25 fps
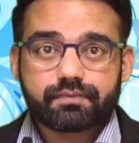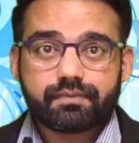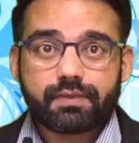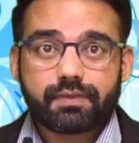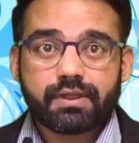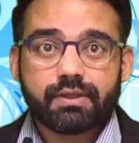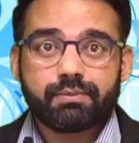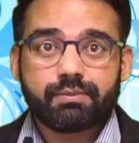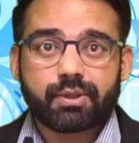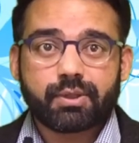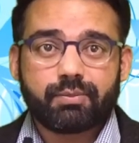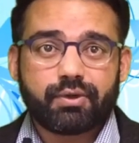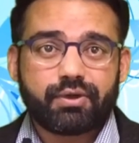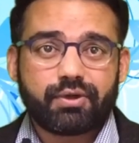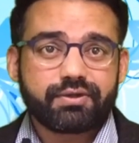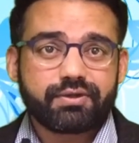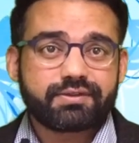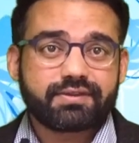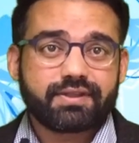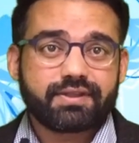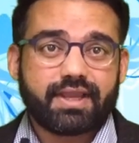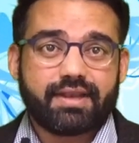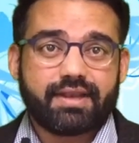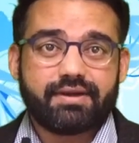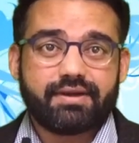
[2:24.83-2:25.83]

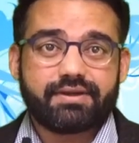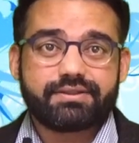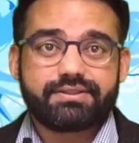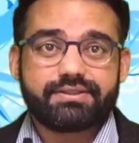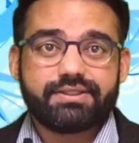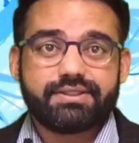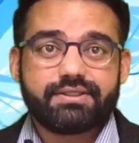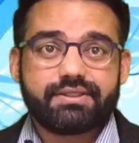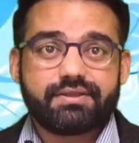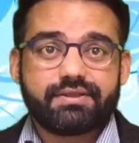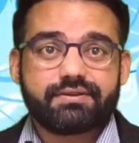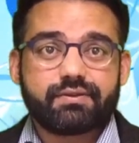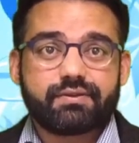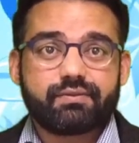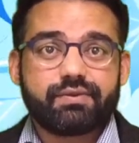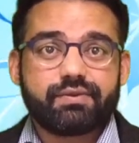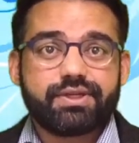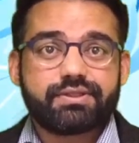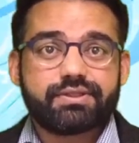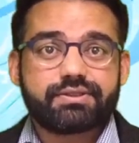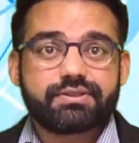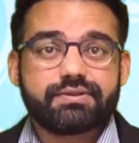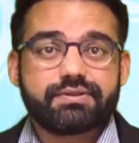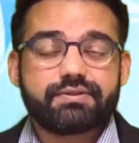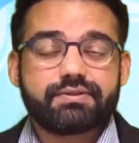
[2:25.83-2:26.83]
promotes energy
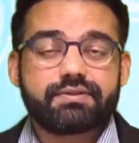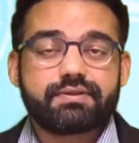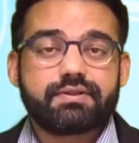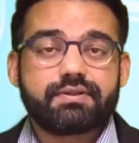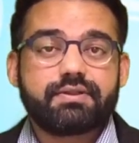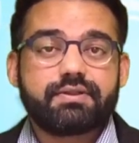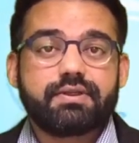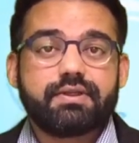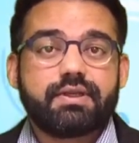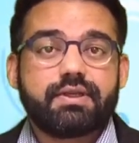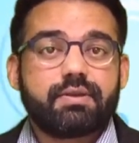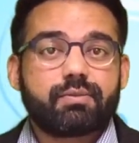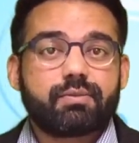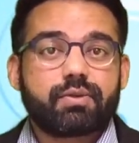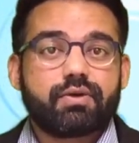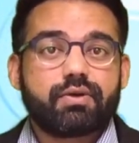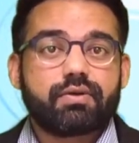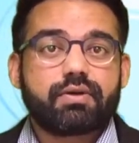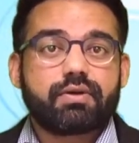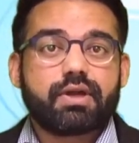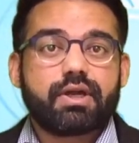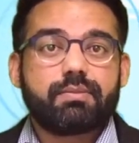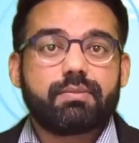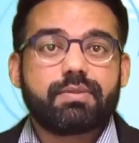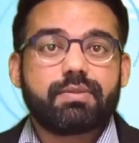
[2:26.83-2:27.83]
conservation
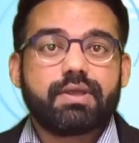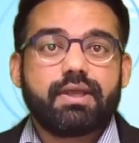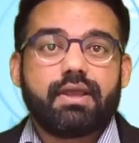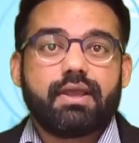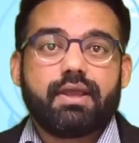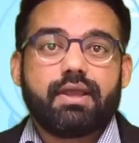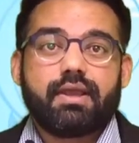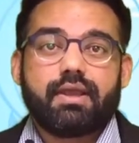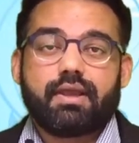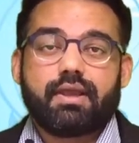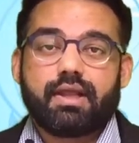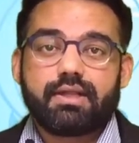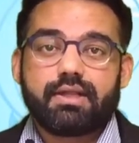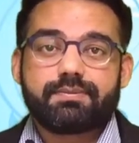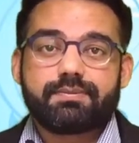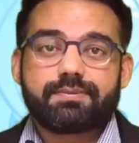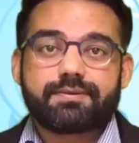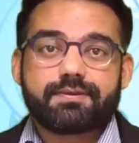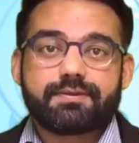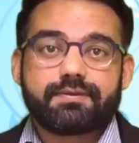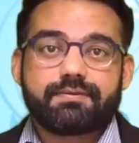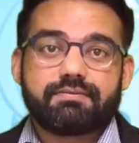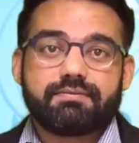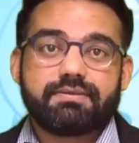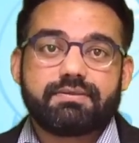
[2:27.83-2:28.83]
program,
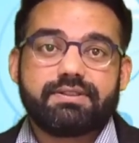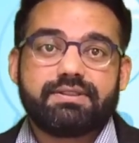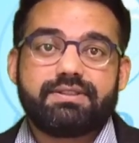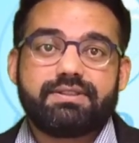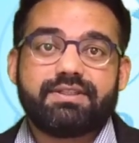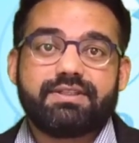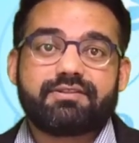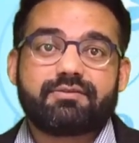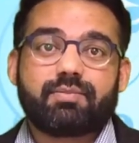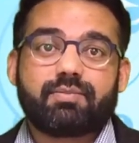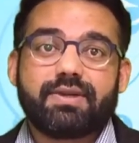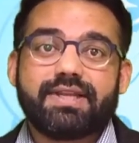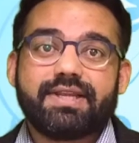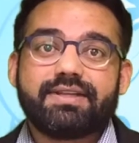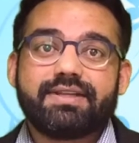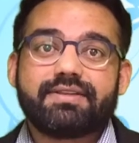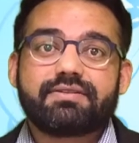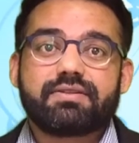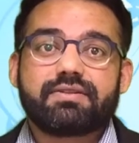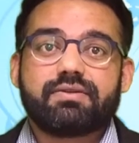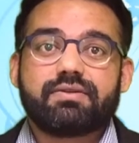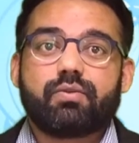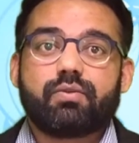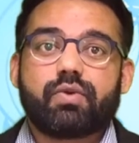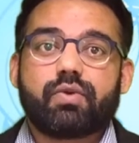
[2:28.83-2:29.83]
helps displaced
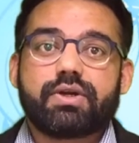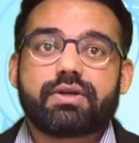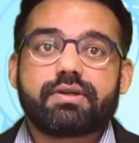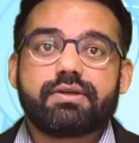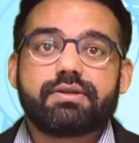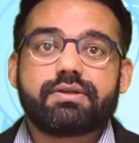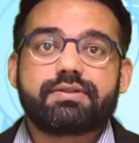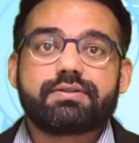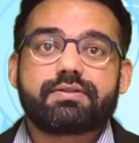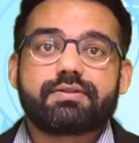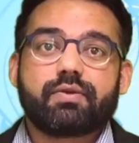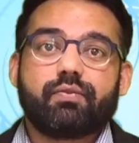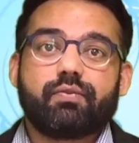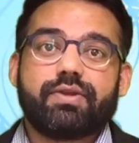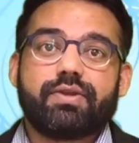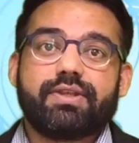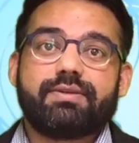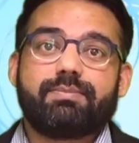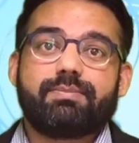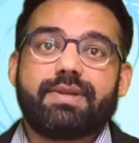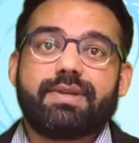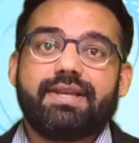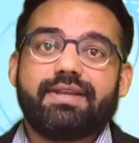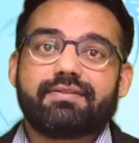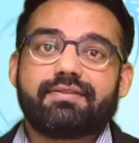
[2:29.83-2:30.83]
workers with
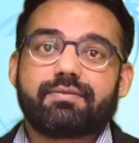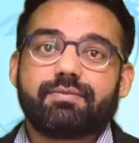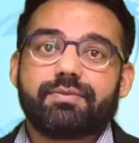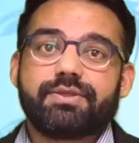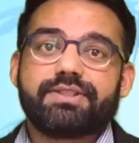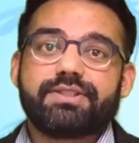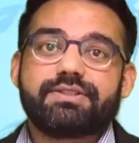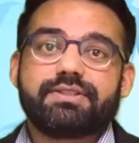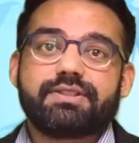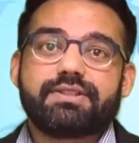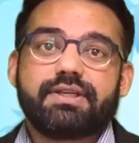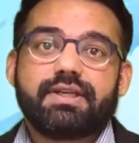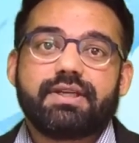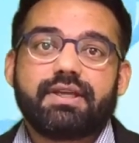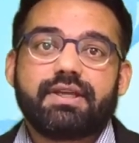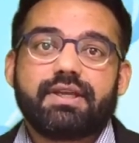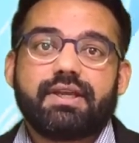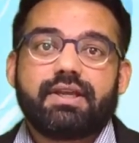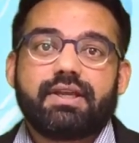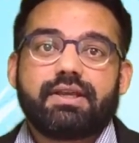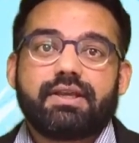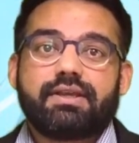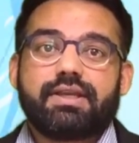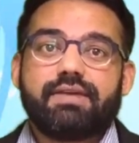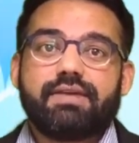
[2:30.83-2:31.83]
placement,
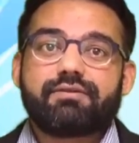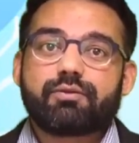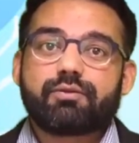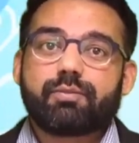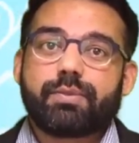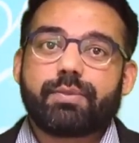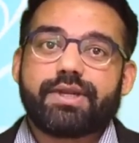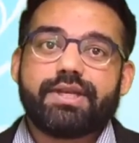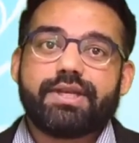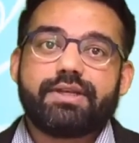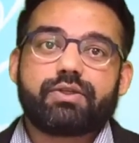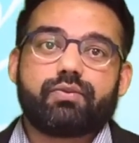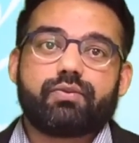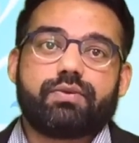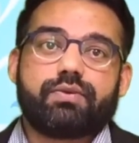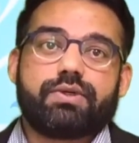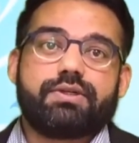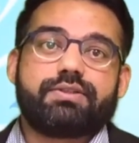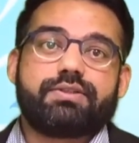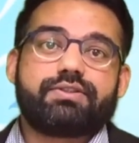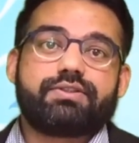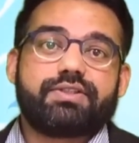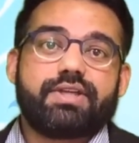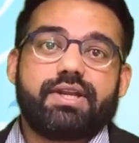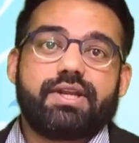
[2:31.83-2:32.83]
gives money
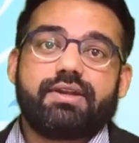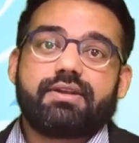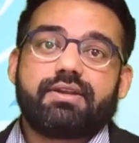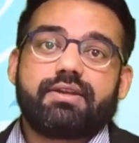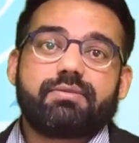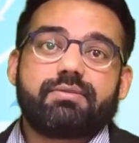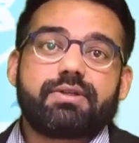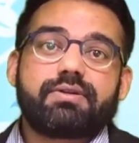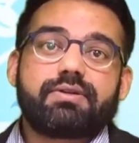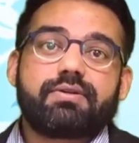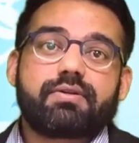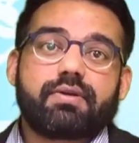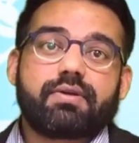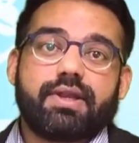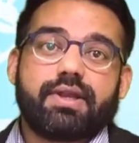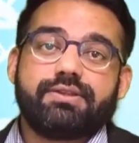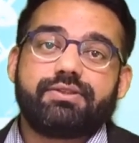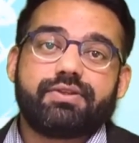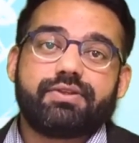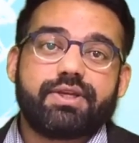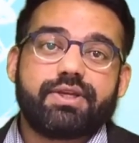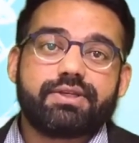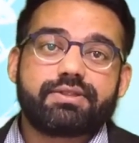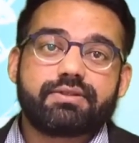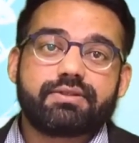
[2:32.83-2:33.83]
towards charitable or
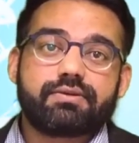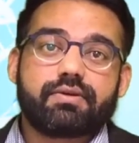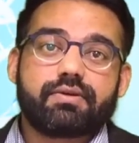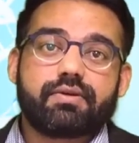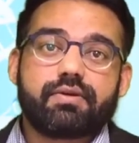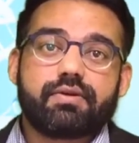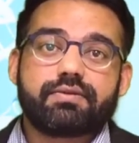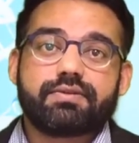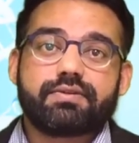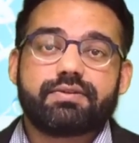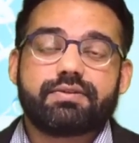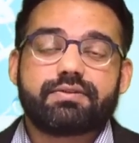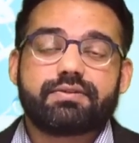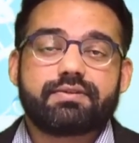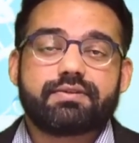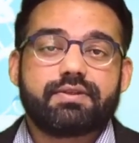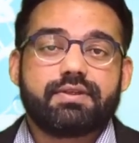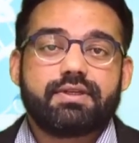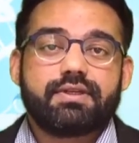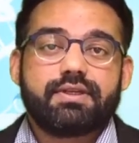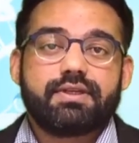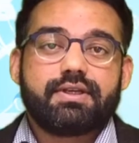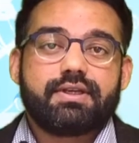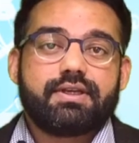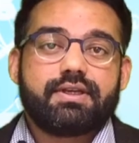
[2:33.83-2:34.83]
educational causes,
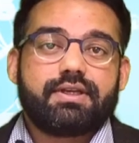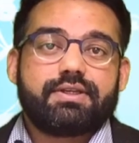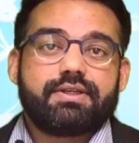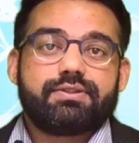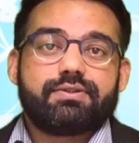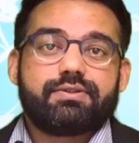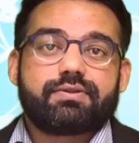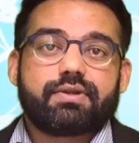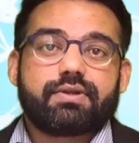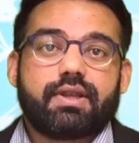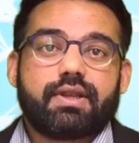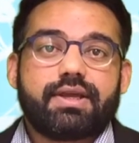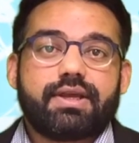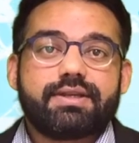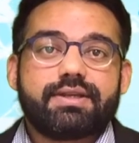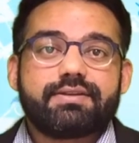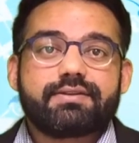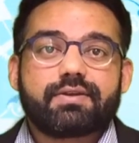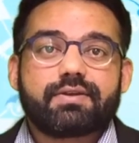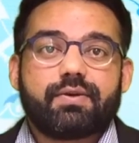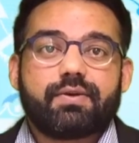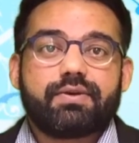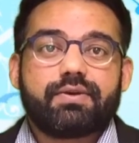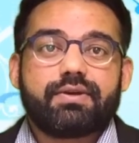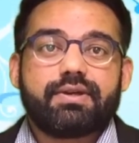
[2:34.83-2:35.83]
utilize
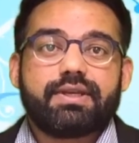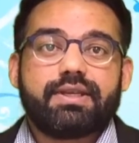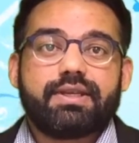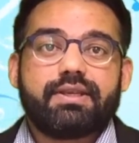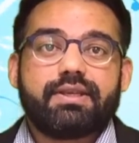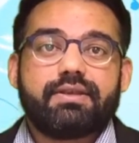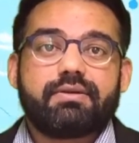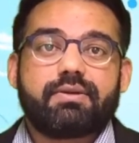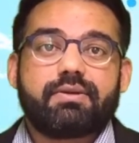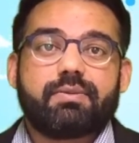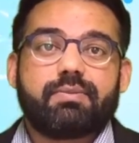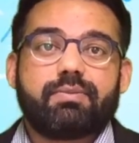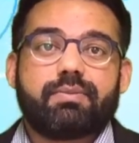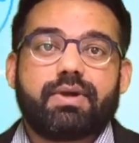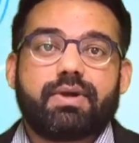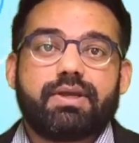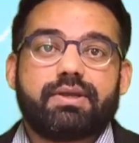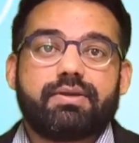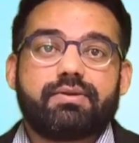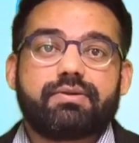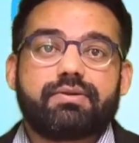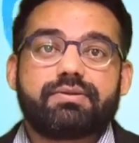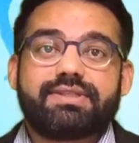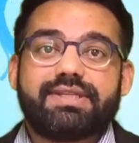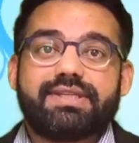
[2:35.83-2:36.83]
only
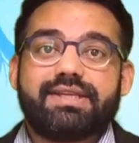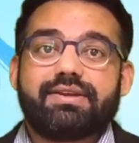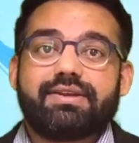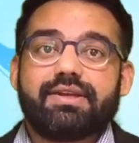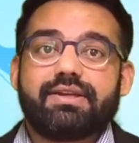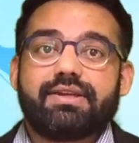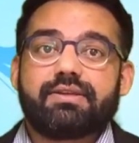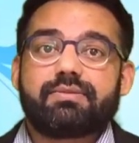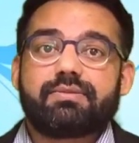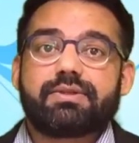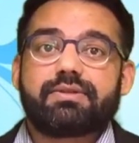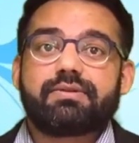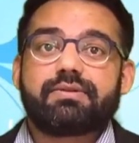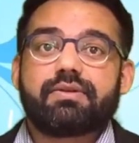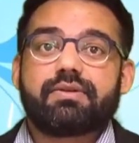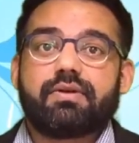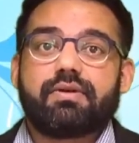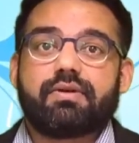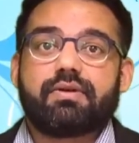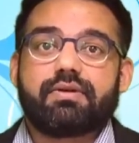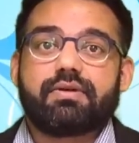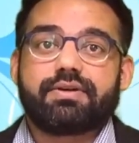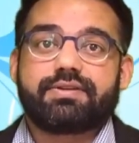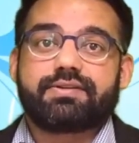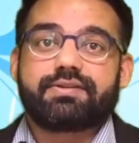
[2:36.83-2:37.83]
biodegradable
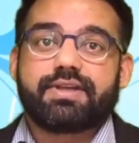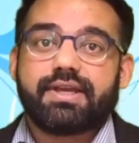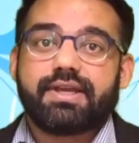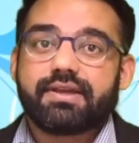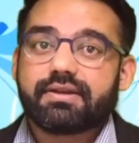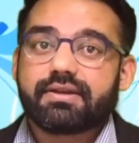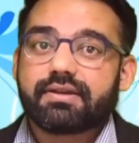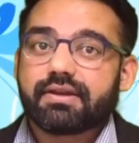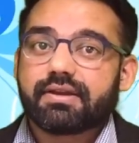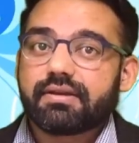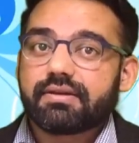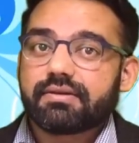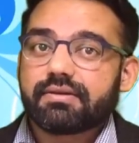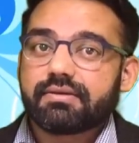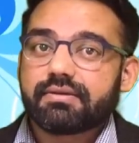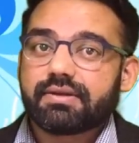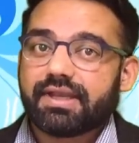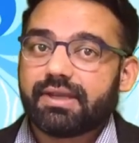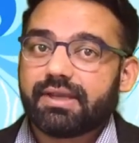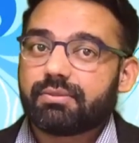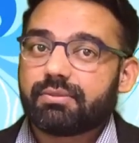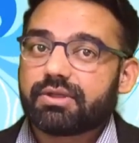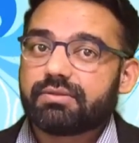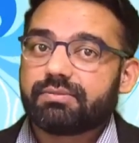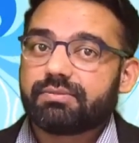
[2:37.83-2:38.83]
or
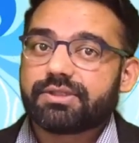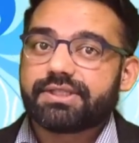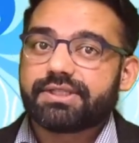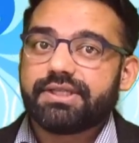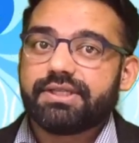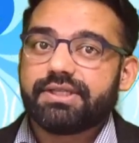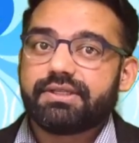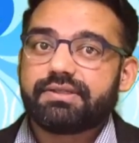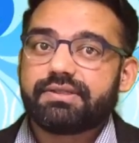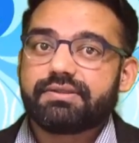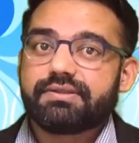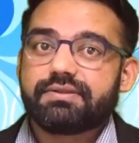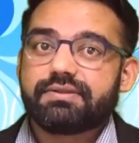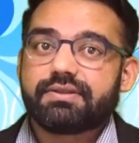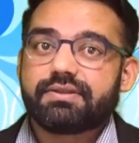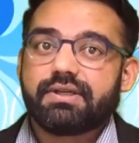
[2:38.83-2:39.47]
recyclable materials,